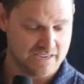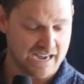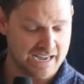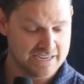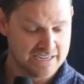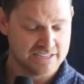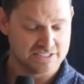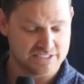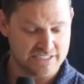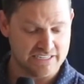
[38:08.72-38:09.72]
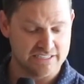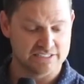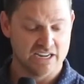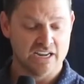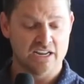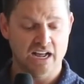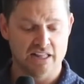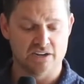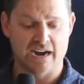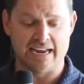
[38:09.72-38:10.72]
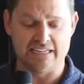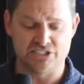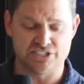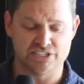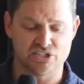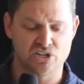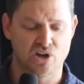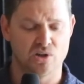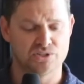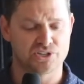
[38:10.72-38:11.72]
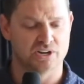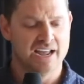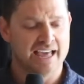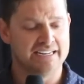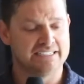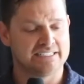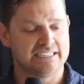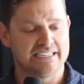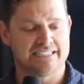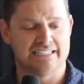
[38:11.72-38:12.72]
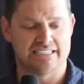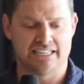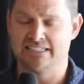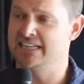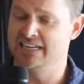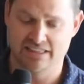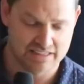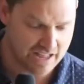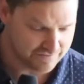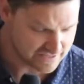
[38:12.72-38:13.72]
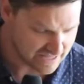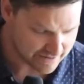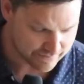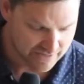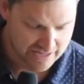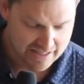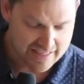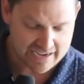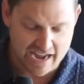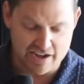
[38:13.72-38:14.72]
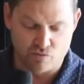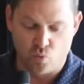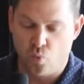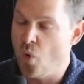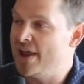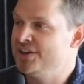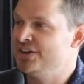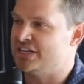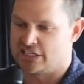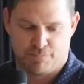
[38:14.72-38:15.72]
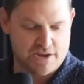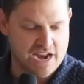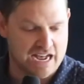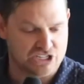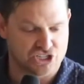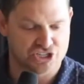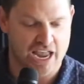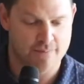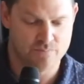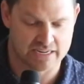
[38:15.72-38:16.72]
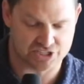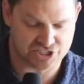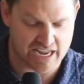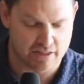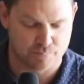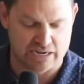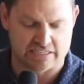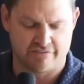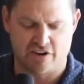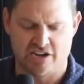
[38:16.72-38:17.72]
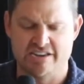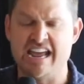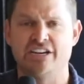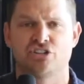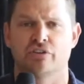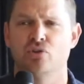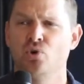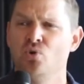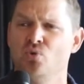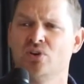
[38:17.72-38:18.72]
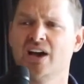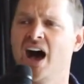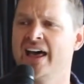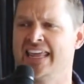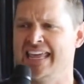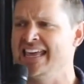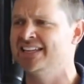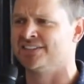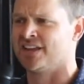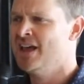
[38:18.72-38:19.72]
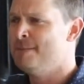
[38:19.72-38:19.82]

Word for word: God sees color and he sees culture and he sees these things and he loves them. That kind of oneness but not sameness celebrates the very nature of who God is.